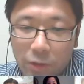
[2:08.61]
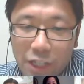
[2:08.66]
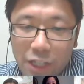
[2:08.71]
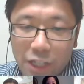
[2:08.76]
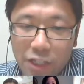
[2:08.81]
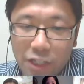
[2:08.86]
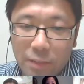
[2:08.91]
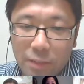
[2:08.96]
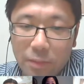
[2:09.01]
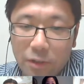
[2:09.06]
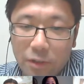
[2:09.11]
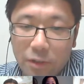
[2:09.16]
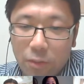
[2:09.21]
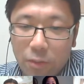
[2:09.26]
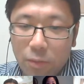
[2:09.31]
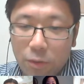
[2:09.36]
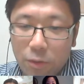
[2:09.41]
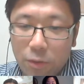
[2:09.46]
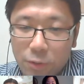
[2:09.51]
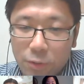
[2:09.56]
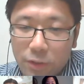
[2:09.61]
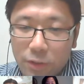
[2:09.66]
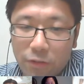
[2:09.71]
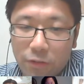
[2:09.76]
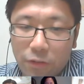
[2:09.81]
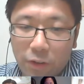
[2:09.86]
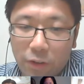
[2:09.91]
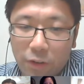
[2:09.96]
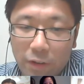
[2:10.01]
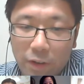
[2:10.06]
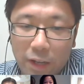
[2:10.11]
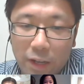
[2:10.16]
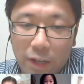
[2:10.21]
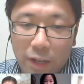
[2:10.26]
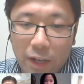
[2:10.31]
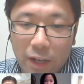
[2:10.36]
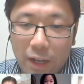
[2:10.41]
They actually, pursue different